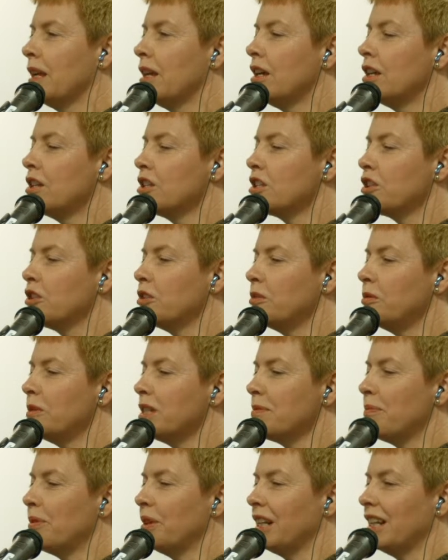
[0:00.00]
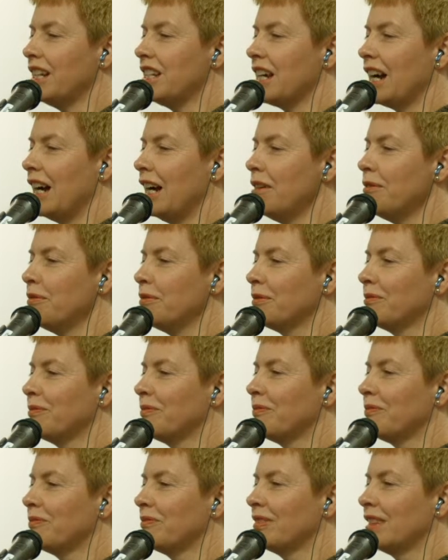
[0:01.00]
School was pretty tough,
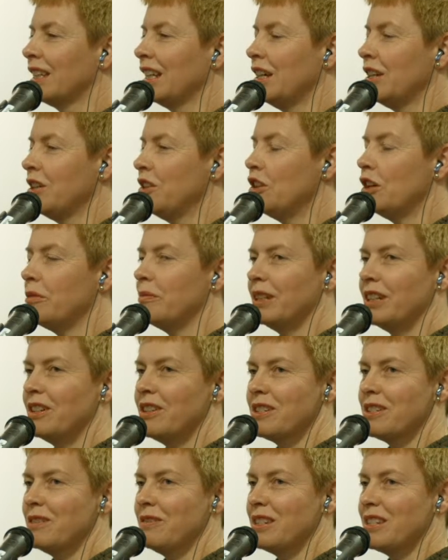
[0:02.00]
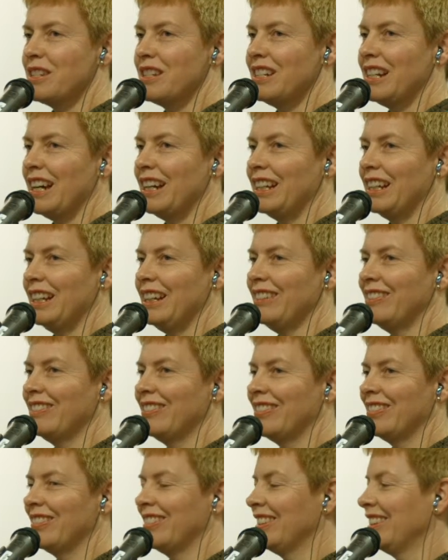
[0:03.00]
not because of the study.
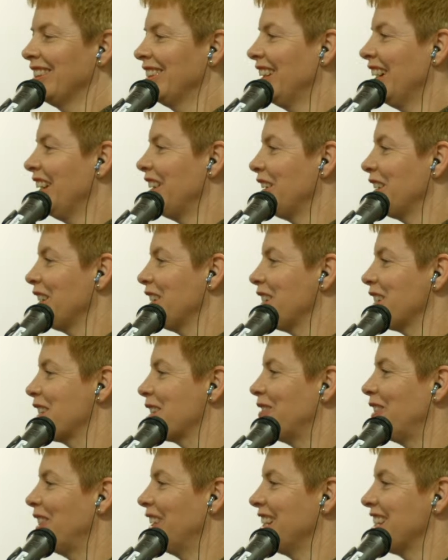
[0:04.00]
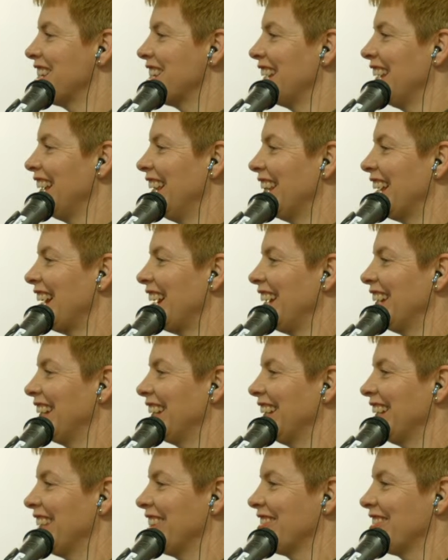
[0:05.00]
I know you're disappointed to hear that, aren't you?